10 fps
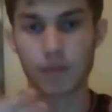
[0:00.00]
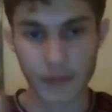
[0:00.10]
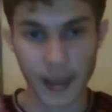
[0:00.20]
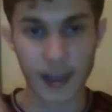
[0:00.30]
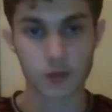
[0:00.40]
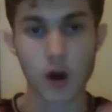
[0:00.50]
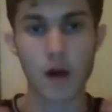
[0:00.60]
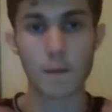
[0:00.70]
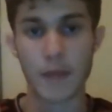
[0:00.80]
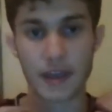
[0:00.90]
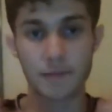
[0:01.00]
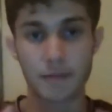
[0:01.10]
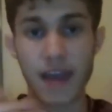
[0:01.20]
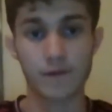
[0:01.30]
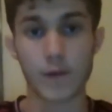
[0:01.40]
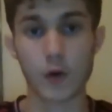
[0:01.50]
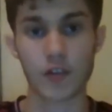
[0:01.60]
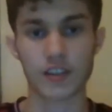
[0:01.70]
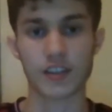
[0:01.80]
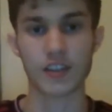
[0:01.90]
our big main
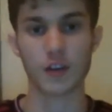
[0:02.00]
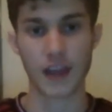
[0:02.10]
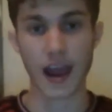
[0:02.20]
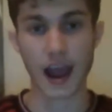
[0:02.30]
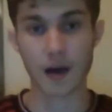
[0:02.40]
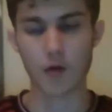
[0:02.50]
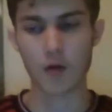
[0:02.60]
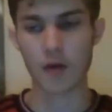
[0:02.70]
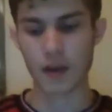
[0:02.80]
focus is on now.